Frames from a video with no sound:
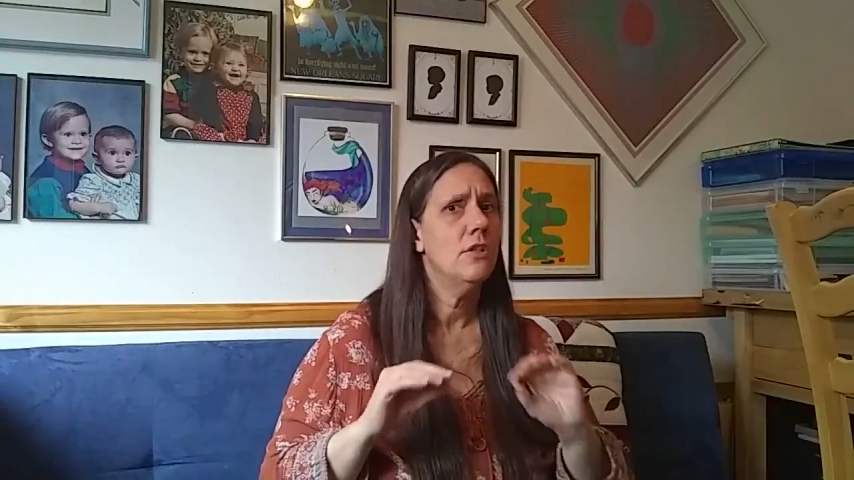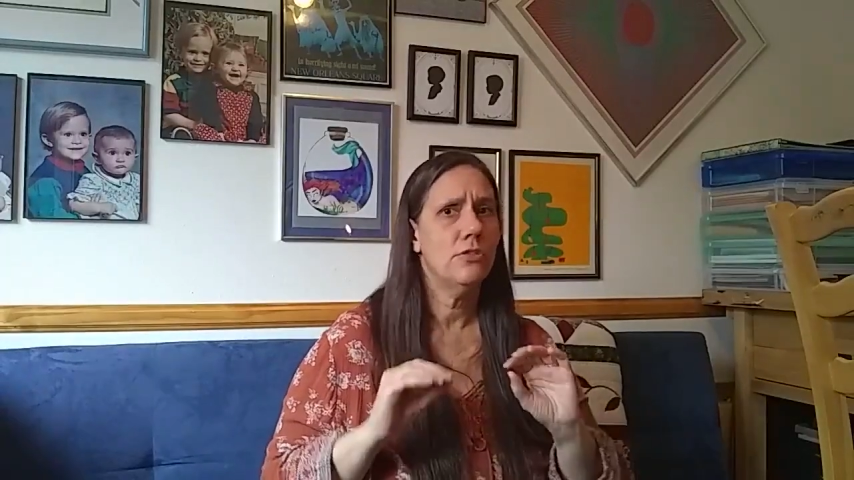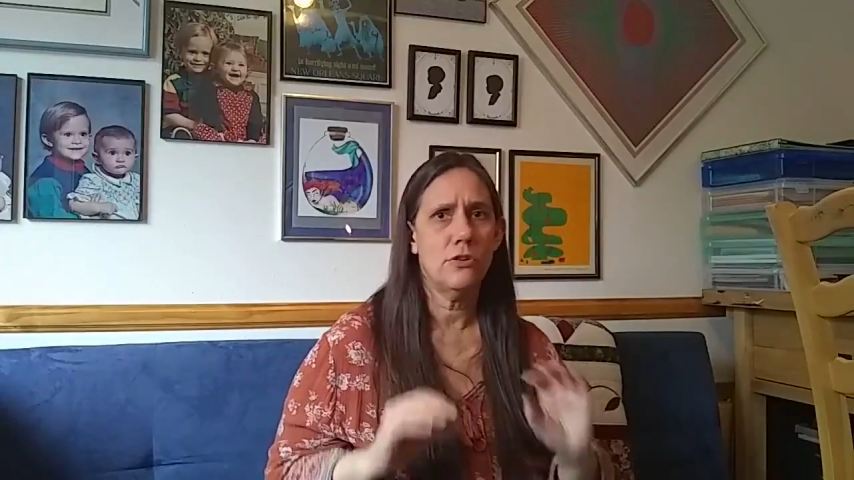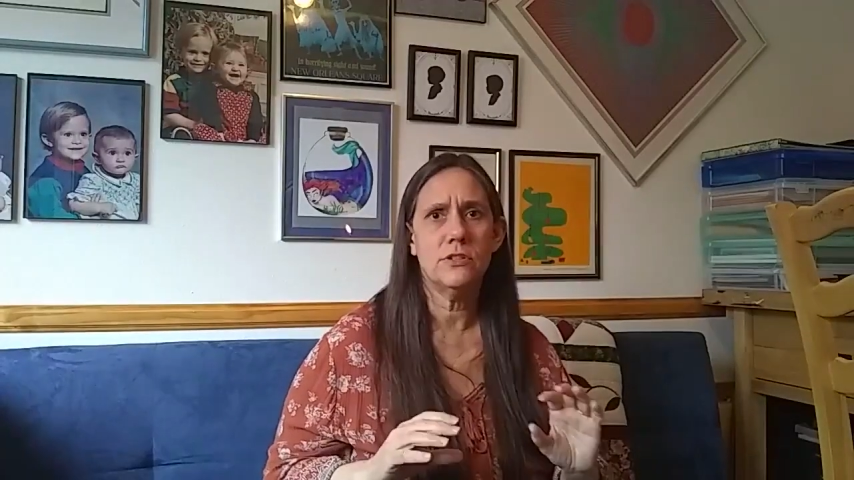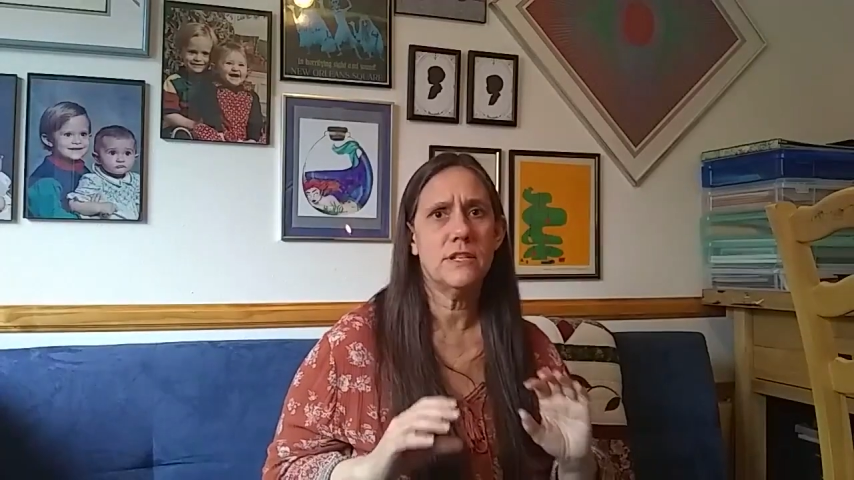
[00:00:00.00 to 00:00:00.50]

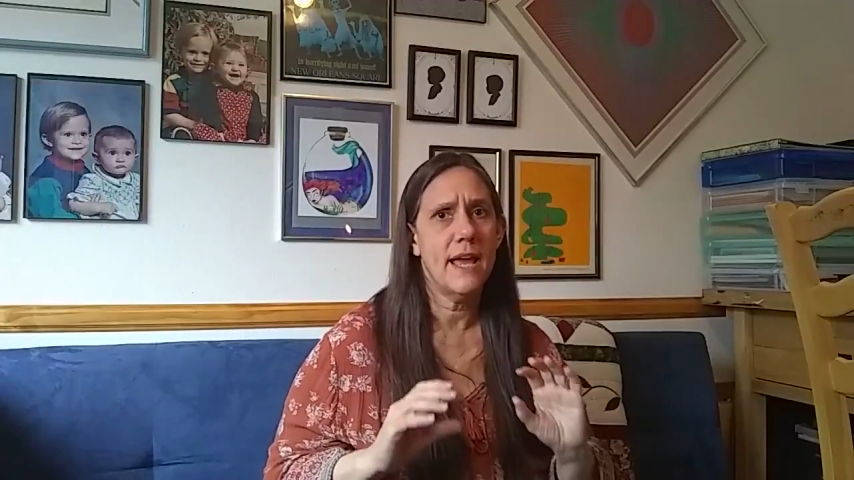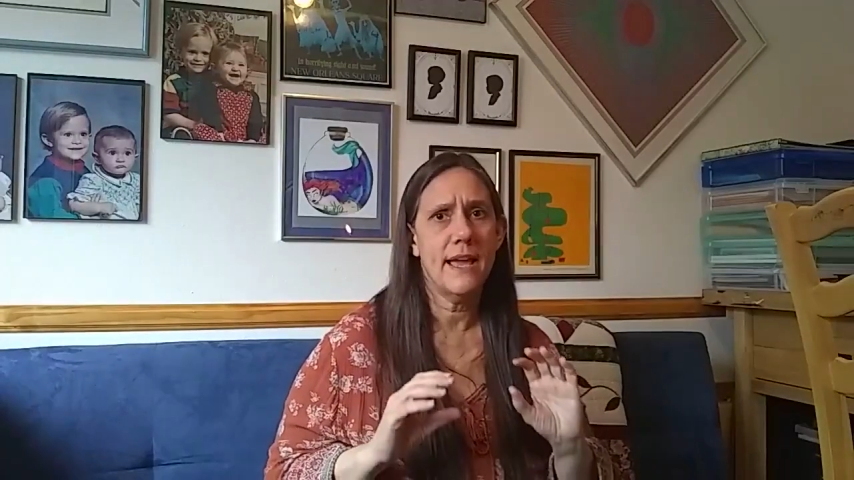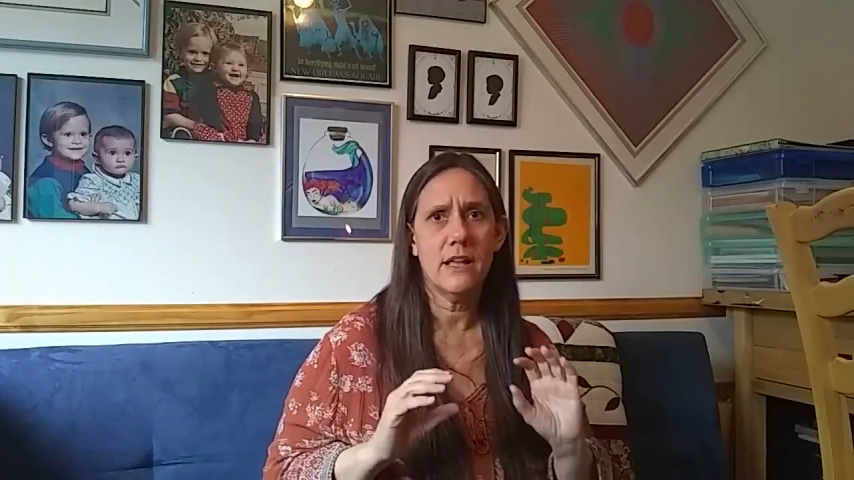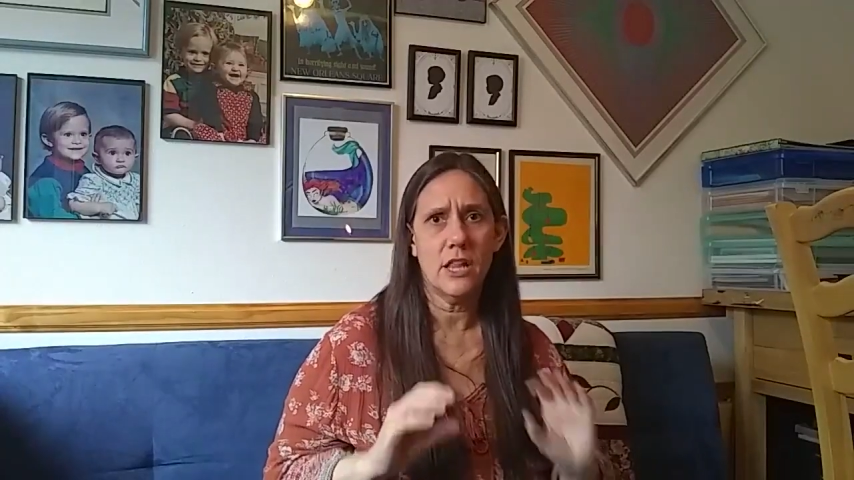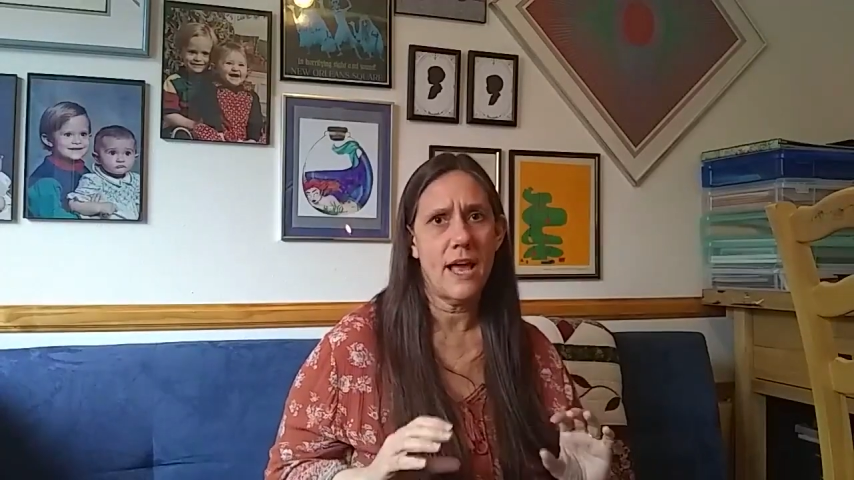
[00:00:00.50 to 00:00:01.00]

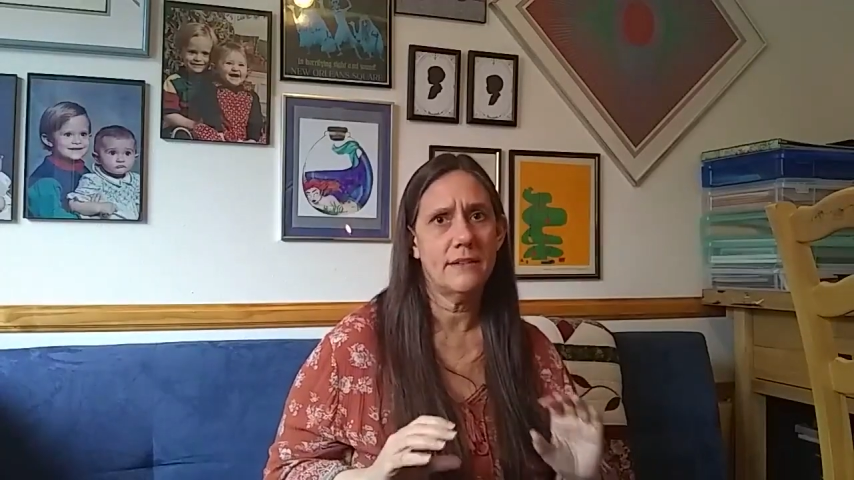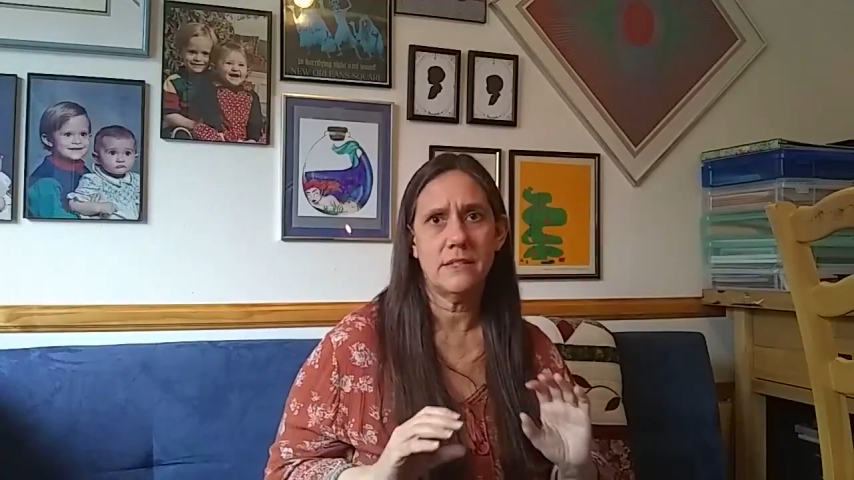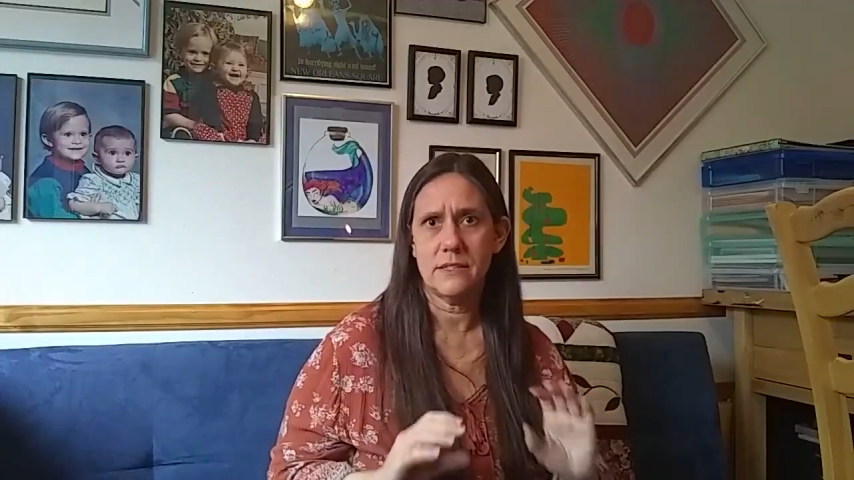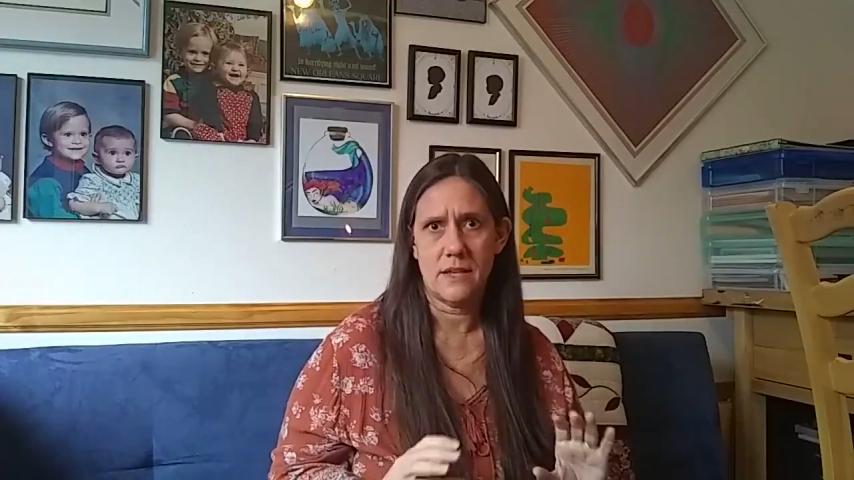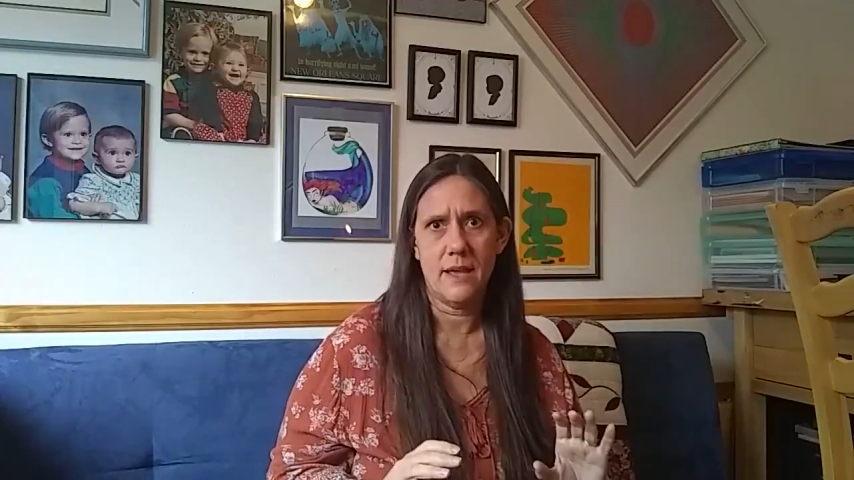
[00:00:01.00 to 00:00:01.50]
Thursday class
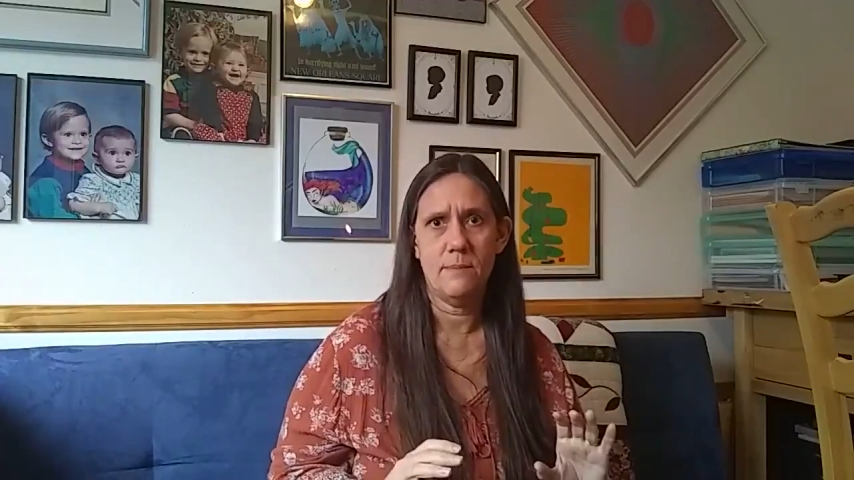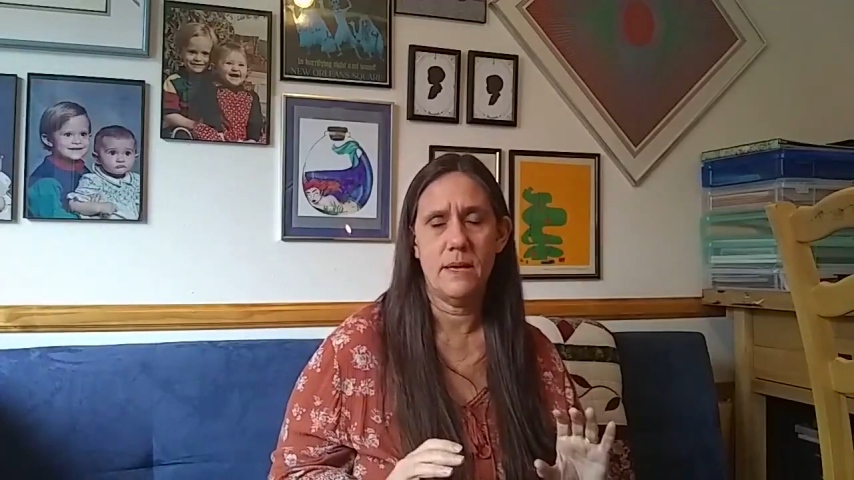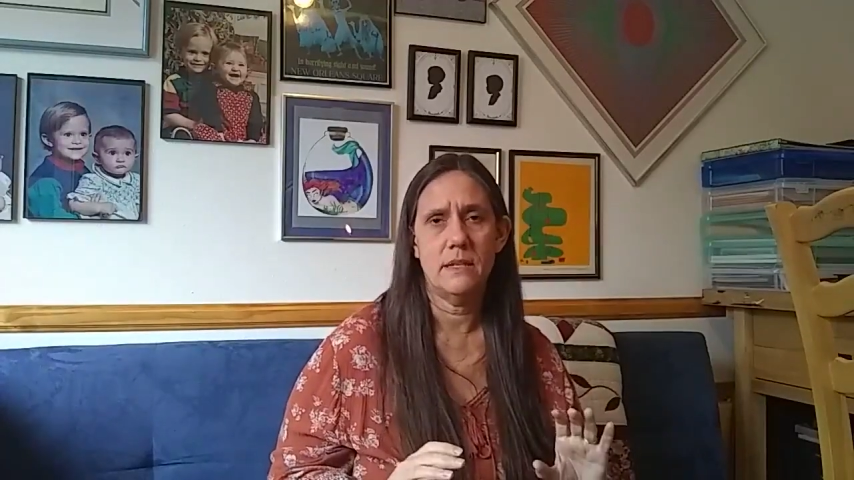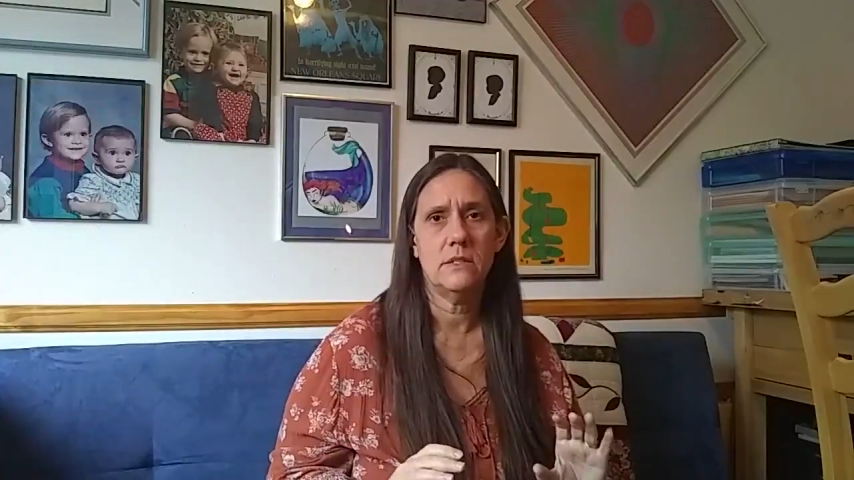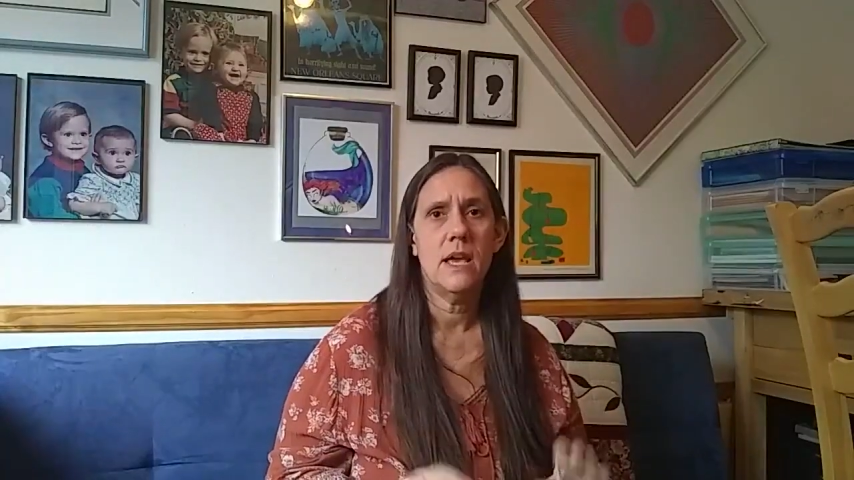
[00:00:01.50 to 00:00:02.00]

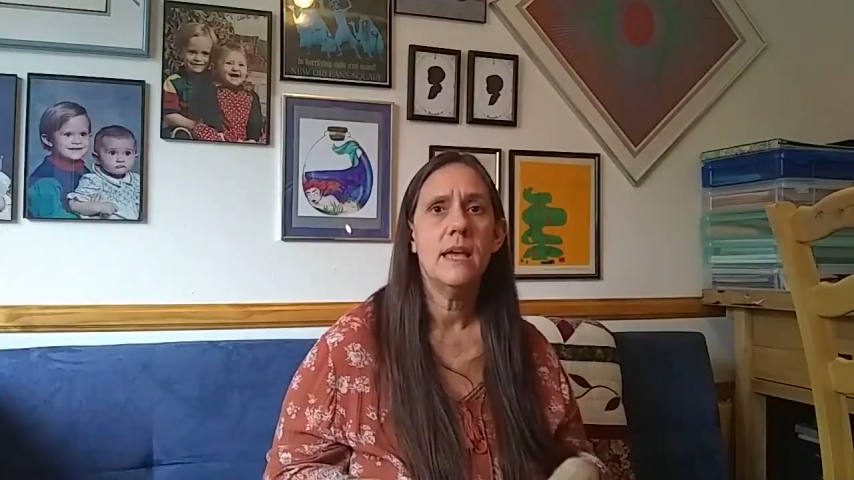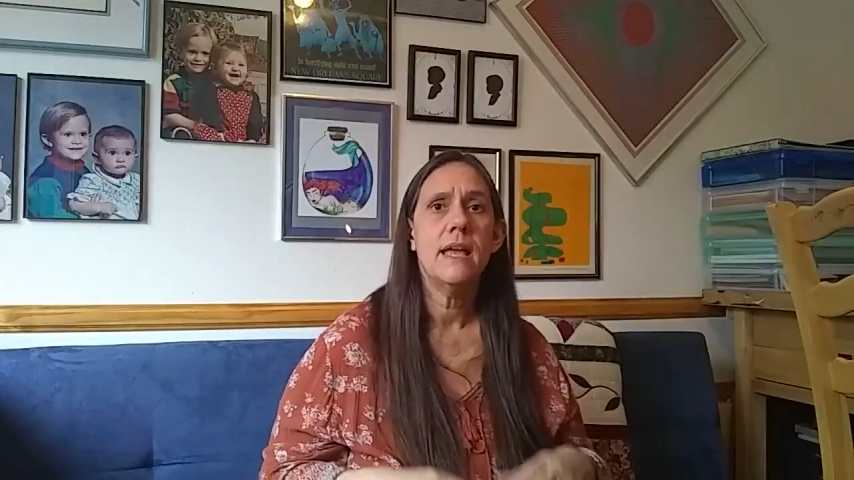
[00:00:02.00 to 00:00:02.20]
assignment.